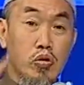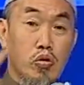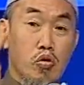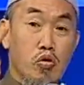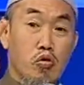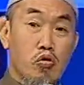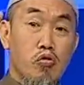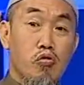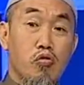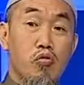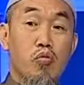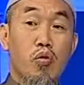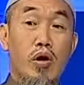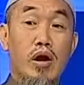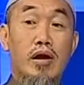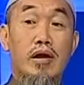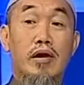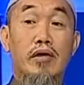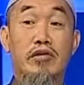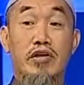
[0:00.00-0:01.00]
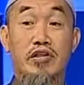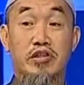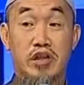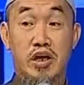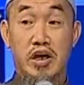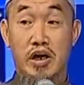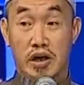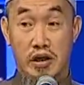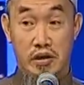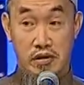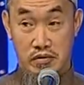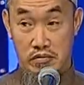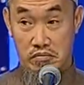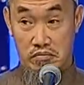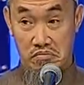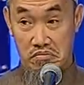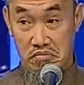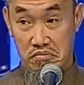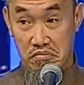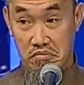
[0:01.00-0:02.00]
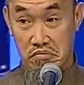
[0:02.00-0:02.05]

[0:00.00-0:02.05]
Two will return,